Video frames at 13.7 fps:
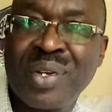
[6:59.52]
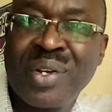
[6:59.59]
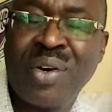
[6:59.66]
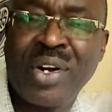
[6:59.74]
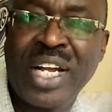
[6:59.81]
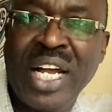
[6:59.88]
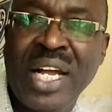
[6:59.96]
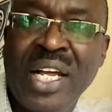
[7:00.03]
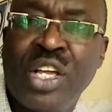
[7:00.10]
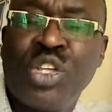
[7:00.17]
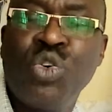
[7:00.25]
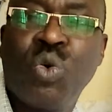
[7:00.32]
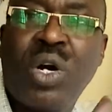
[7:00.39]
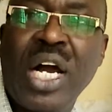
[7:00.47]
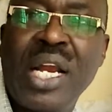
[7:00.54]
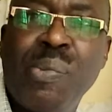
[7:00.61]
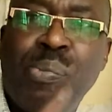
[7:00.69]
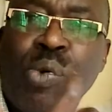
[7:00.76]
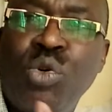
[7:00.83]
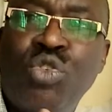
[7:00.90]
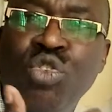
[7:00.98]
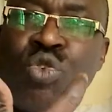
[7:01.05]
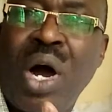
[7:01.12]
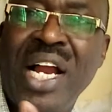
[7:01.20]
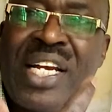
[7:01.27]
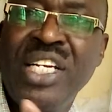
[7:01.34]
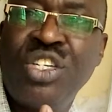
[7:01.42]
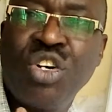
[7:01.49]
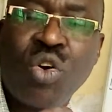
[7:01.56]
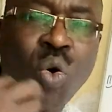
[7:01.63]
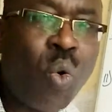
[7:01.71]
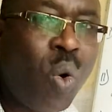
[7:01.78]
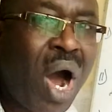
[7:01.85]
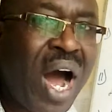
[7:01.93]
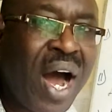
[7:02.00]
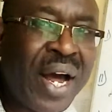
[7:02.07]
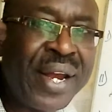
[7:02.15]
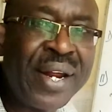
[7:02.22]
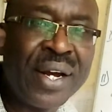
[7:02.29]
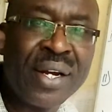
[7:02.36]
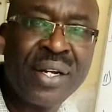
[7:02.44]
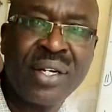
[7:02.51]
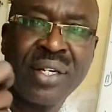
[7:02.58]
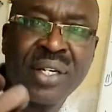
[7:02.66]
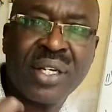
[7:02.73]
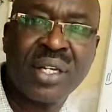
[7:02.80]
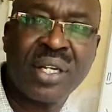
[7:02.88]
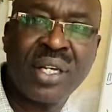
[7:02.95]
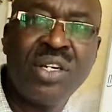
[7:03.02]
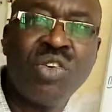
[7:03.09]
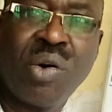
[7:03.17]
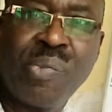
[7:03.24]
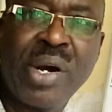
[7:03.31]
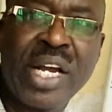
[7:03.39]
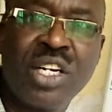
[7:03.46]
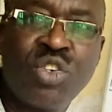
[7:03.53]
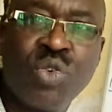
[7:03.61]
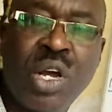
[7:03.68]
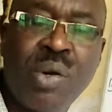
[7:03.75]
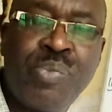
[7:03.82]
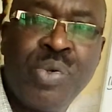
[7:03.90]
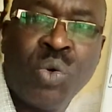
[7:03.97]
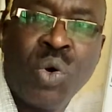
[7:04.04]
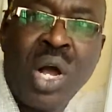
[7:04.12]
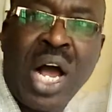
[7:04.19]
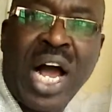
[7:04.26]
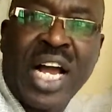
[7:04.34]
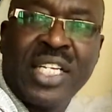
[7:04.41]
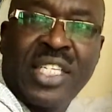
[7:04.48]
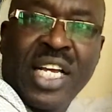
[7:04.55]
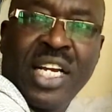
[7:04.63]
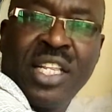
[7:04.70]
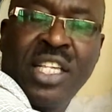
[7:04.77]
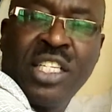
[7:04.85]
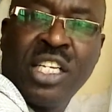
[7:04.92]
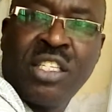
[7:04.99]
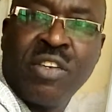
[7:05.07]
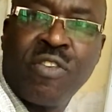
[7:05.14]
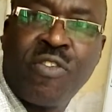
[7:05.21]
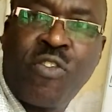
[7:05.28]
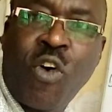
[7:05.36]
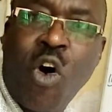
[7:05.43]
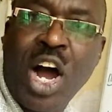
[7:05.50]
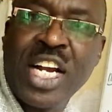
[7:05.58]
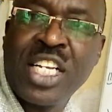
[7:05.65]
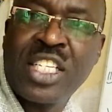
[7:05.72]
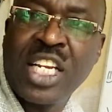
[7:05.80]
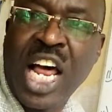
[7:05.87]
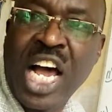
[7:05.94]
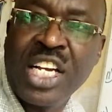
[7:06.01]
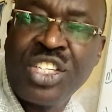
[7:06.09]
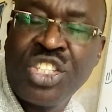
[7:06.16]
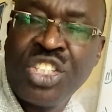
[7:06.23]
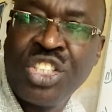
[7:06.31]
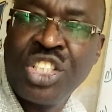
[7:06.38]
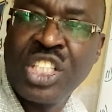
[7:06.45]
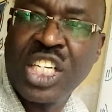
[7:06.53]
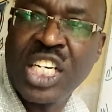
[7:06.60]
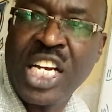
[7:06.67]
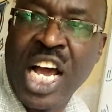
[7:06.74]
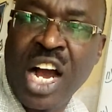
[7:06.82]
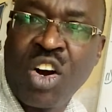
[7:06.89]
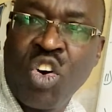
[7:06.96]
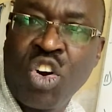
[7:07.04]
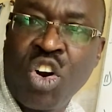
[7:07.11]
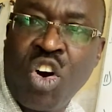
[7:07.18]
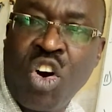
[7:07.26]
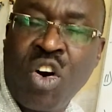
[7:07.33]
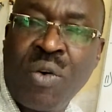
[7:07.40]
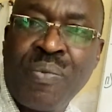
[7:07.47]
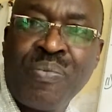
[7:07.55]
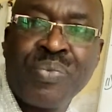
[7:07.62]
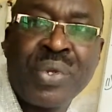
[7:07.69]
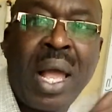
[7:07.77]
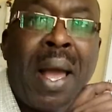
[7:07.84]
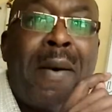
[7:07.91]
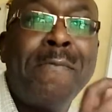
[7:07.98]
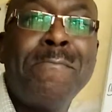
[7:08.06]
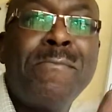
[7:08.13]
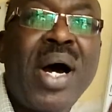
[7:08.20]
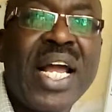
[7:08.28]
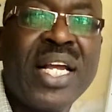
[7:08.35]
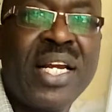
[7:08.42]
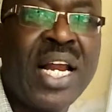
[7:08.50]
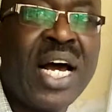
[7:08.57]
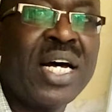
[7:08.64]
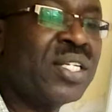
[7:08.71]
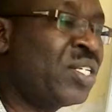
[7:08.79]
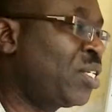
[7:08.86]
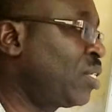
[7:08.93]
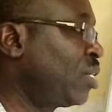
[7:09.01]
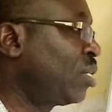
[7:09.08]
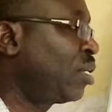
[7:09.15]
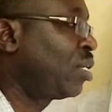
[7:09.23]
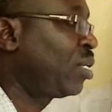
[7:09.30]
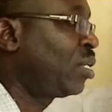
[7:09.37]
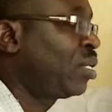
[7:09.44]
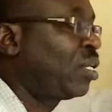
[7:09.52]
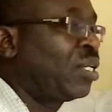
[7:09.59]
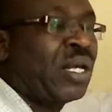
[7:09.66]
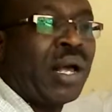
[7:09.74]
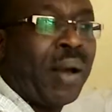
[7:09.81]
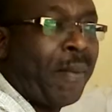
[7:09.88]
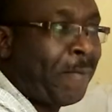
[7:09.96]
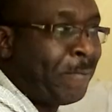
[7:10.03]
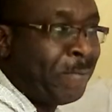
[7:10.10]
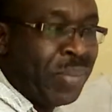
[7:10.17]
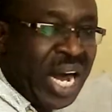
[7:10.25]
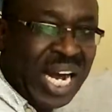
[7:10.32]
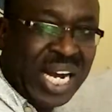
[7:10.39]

Okay, you can put your additional word in mind to help you. I said this is / diagonal minus /